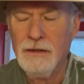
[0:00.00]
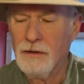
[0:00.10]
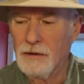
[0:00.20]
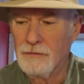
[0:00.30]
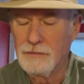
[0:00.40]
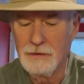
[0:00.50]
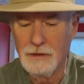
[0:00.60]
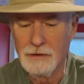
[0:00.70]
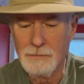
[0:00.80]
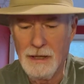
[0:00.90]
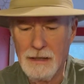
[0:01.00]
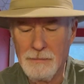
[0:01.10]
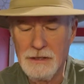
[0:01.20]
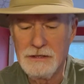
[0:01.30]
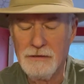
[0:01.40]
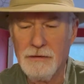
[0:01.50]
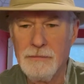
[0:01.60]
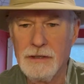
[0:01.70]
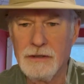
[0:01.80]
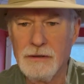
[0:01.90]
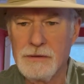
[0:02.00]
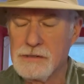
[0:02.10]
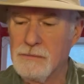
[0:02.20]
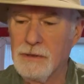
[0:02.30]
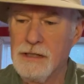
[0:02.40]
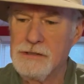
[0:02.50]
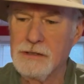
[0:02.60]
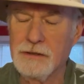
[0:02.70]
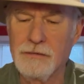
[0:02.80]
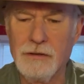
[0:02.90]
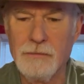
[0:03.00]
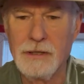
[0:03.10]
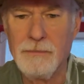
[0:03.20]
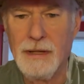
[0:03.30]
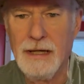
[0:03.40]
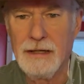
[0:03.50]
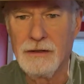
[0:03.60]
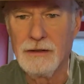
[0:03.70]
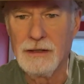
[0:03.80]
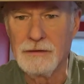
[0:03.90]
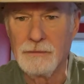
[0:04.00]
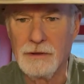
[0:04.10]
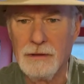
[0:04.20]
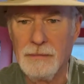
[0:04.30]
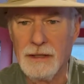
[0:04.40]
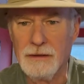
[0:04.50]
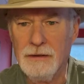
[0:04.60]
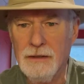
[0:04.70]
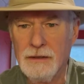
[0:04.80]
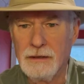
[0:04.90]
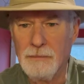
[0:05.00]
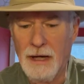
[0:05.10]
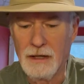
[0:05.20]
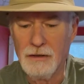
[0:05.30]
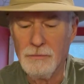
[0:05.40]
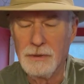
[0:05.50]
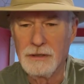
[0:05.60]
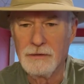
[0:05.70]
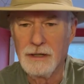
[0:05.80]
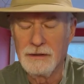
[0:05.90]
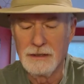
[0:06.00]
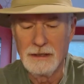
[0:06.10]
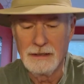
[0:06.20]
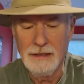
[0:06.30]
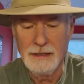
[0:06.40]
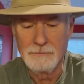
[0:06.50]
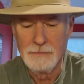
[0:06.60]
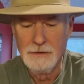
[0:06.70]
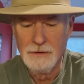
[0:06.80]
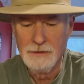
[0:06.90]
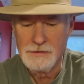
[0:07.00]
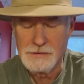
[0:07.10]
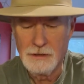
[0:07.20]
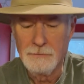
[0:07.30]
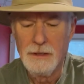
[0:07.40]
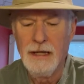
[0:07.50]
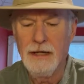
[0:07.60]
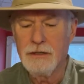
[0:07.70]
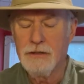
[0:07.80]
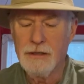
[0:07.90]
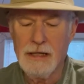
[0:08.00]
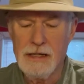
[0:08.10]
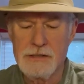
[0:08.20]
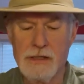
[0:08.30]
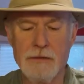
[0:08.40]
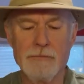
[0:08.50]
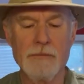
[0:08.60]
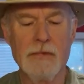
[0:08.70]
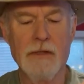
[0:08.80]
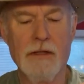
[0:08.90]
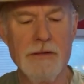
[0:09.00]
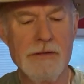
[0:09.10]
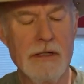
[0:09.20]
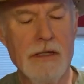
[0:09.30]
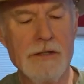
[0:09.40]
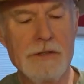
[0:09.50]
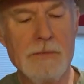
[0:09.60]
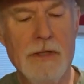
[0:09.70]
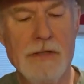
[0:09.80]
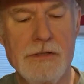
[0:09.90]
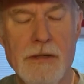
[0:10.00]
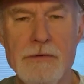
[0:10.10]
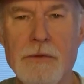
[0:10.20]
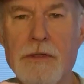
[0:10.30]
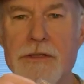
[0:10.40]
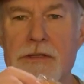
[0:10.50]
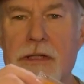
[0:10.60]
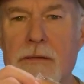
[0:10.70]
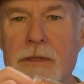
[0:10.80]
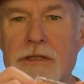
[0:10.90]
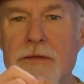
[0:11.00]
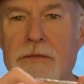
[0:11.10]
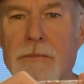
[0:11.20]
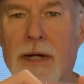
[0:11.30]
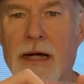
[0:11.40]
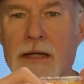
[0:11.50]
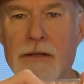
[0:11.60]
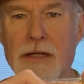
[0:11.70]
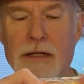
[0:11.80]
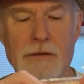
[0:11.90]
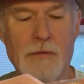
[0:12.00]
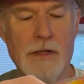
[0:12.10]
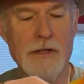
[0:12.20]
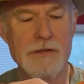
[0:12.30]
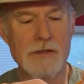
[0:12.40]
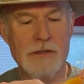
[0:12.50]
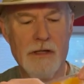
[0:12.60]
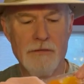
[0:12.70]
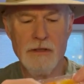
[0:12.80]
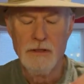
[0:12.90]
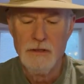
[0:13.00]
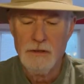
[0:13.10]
Or if you buy a bunch of them and you go in someplace, you can throw them in the bag. You don't have to worry about the bottle opening or anything like that. So out of curiosity, these are kind of small, so I was wondering just how much of your body like one of these could cover.